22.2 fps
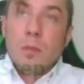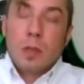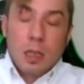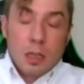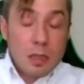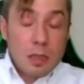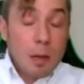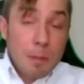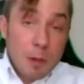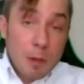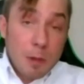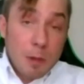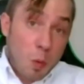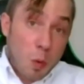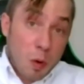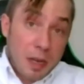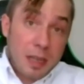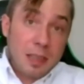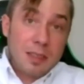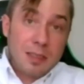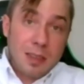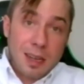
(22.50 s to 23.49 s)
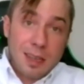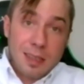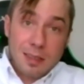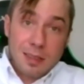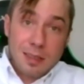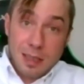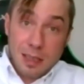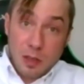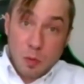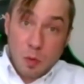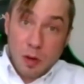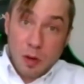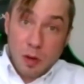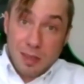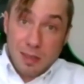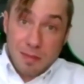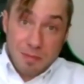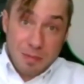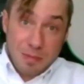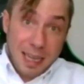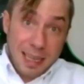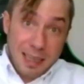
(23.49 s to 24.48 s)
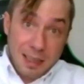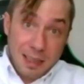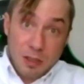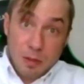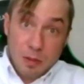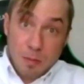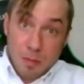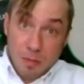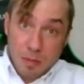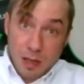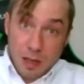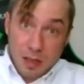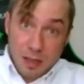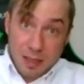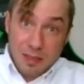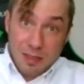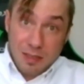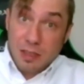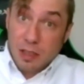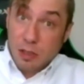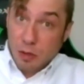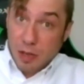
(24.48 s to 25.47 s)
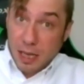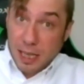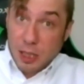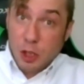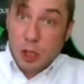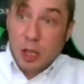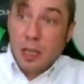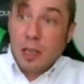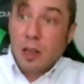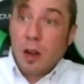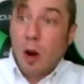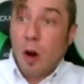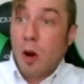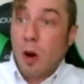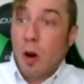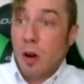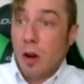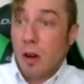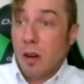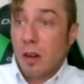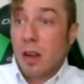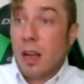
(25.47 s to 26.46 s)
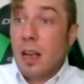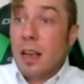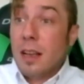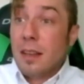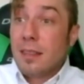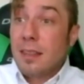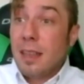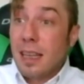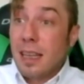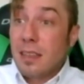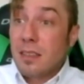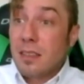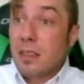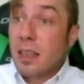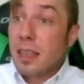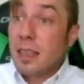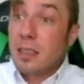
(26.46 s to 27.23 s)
Some of the warning signs that you want to take into consideration are things like